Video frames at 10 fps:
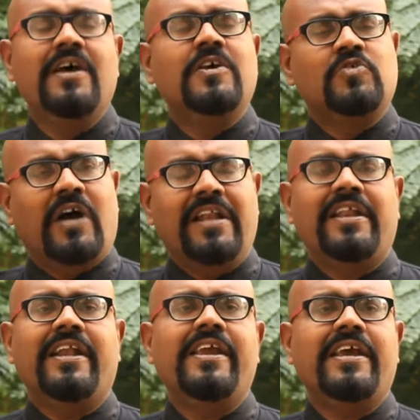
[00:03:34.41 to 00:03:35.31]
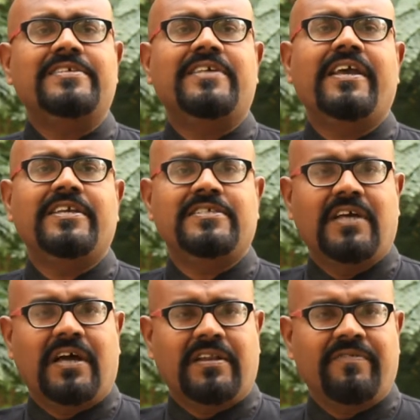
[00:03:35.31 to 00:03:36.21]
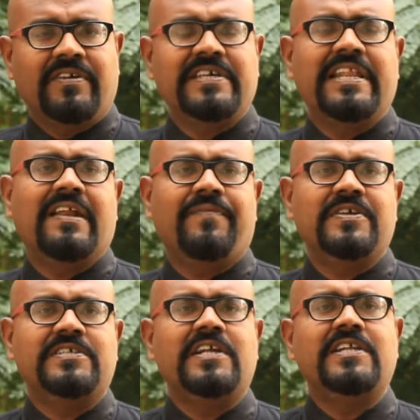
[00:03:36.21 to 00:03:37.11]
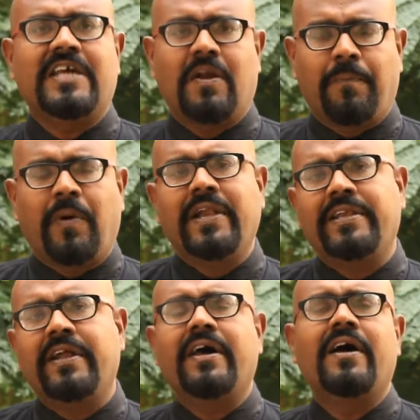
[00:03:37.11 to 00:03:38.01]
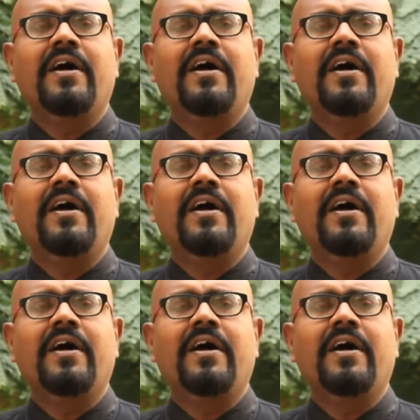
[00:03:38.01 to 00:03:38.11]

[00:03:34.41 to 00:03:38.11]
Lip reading: So already SIH senior officials, they are appointed